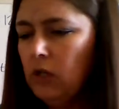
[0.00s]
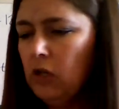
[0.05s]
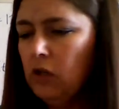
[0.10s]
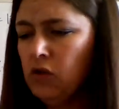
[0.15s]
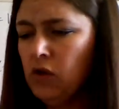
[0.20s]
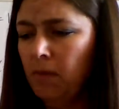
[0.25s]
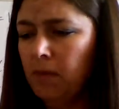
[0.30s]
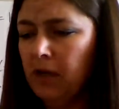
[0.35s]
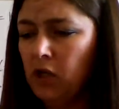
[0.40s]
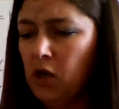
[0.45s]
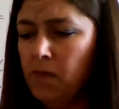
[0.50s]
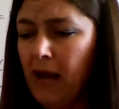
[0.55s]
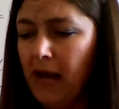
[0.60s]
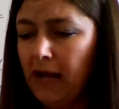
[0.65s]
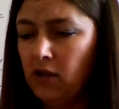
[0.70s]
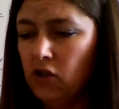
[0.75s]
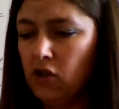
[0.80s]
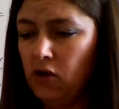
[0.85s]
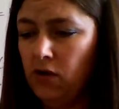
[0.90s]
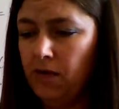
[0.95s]
So I'm going to go back
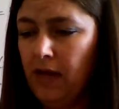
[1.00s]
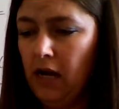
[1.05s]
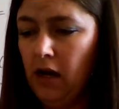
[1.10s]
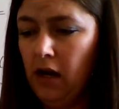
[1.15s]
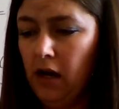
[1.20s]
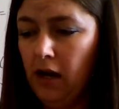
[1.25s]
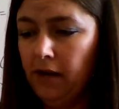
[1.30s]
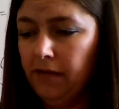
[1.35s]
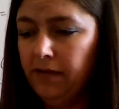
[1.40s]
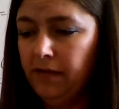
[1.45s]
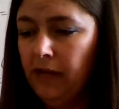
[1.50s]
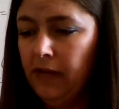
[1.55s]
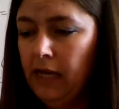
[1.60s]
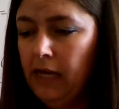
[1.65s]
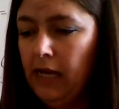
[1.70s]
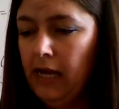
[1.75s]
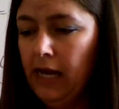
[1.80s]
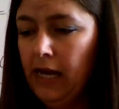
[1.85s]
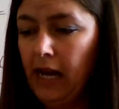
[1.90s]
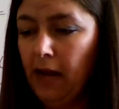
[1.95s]
and turn that off.
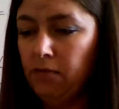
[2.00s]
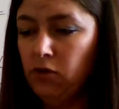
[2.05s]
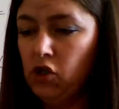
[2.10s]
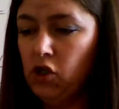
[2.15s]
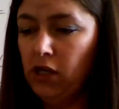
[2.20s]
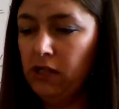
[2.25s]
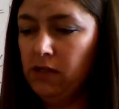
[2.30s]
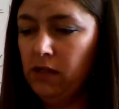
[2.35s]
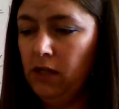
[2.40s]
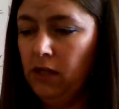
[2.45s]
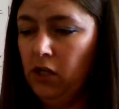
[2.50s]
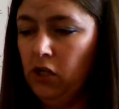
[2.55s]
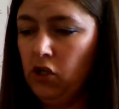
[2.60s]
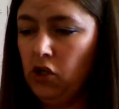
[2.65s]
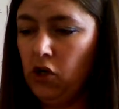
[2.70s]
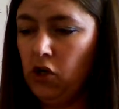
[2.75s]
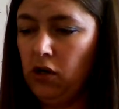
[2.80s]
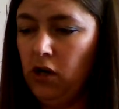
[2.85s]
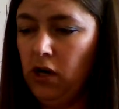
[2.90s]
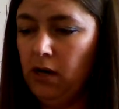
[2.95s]
And I'm just going to
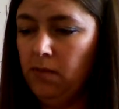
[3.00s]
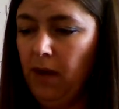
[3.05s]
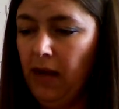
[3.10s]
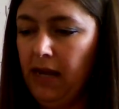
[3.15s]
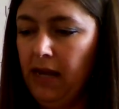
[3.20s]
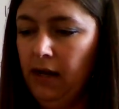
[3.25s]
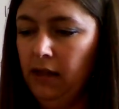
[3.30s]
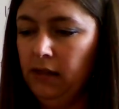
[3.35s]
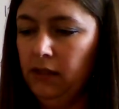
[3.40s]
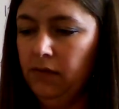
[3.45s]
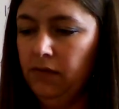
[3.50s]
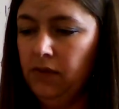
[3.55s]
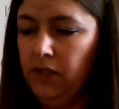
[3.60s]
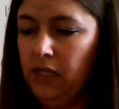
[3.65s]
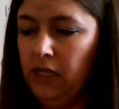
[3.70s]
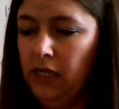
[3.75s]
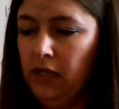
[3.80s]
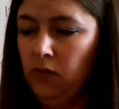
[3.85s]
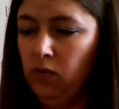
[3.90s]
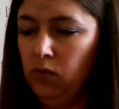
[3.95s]
turn on my L of
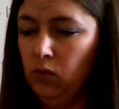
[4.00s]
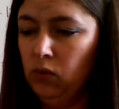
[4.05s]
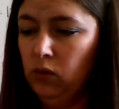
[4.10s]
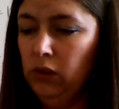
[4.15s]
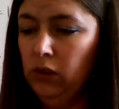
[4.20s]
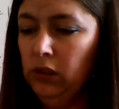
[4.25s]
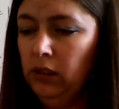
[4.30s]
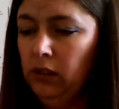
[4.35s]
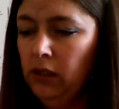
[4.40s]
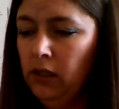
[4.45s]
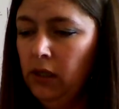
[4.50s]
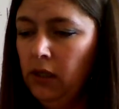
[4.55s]
t rule,